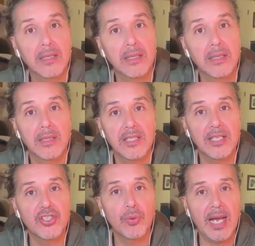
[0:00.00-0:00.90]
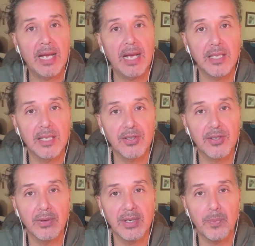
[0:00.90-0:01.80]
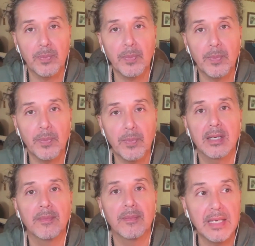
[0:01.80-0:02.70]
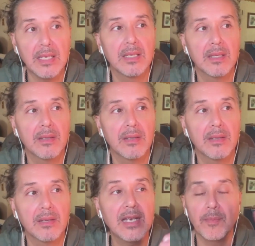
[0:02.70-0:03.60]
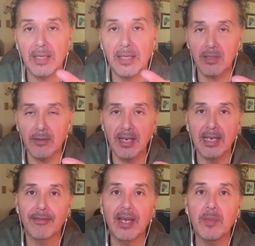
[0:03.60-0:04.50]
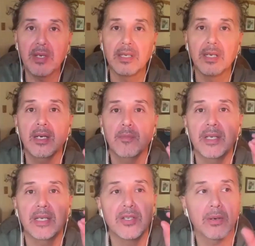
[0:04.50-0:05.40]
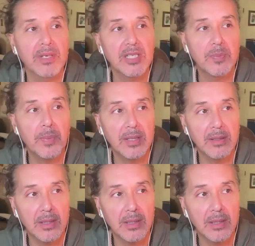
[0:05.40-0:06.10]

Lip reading: Sensuality has always been a big thing about the divine feminine, but it's always been